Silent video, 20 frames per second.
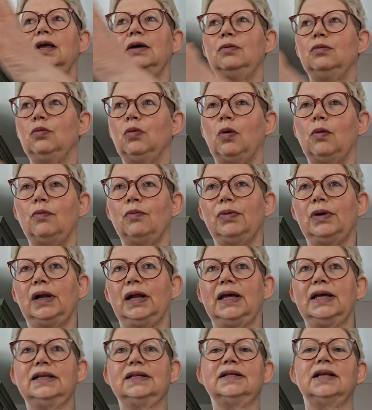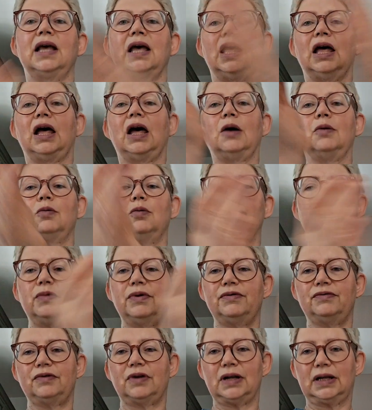in one place, I will
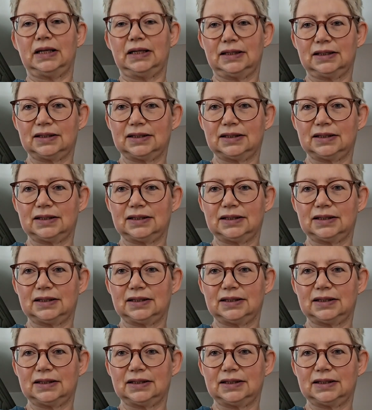mirror it